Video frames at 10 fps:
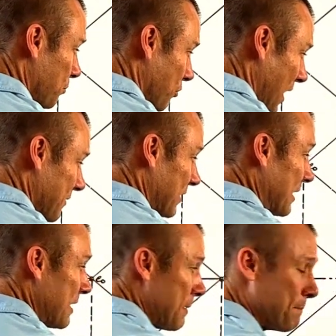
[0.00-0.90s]
private
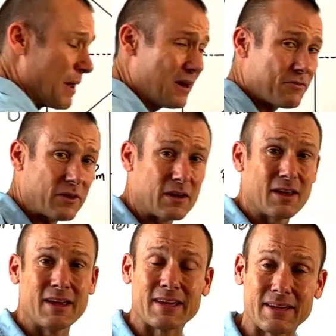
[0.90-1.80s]
benefit,
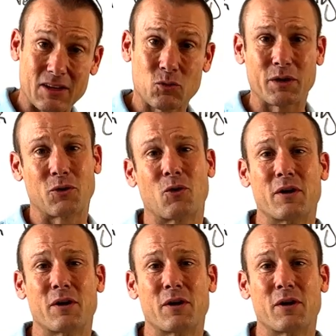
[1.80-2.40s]
guess what your